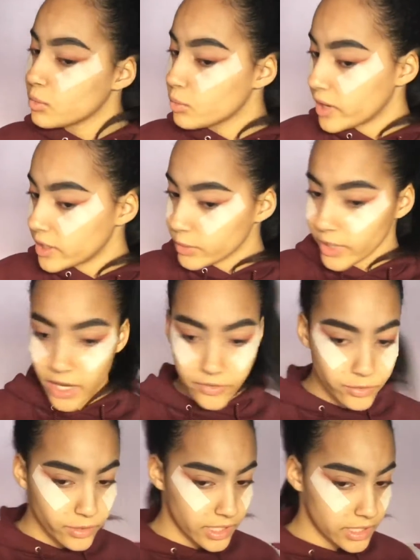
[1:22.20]
when we
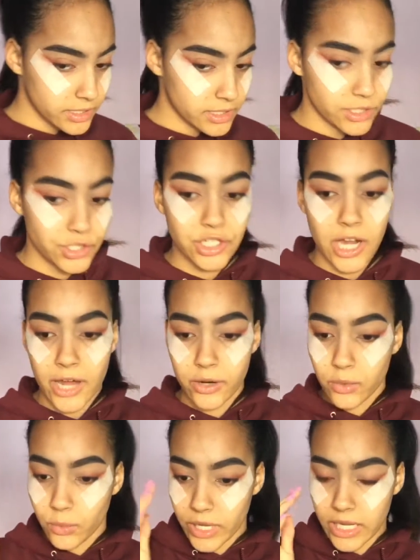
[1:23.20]
have created the
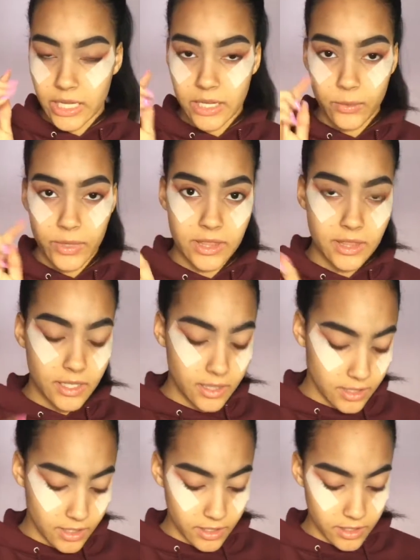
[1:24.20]
shadow wing with
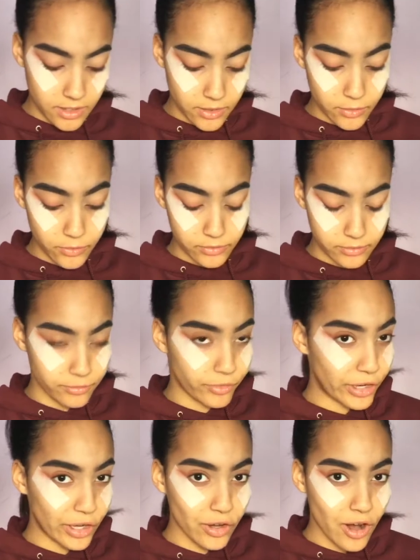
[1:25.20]
the
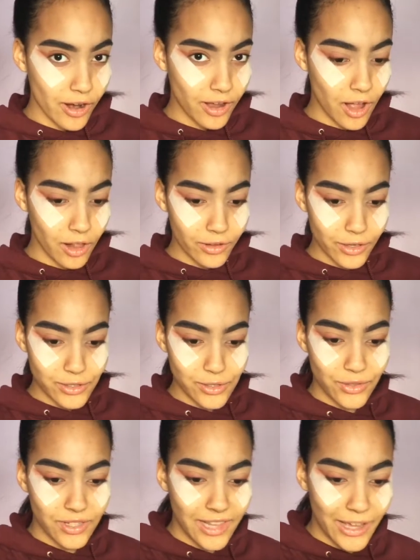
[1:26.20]
Realgar color,
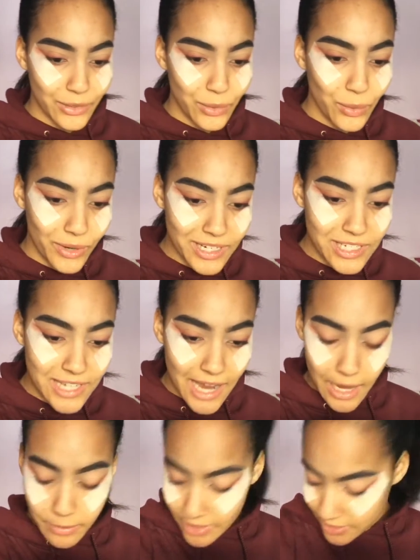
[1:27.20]
so the lighter orange,
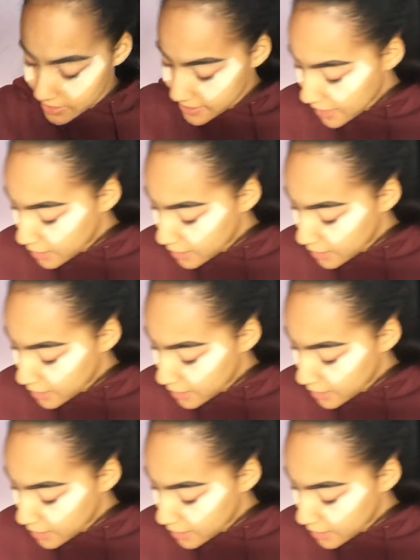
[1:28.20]
I'm gonna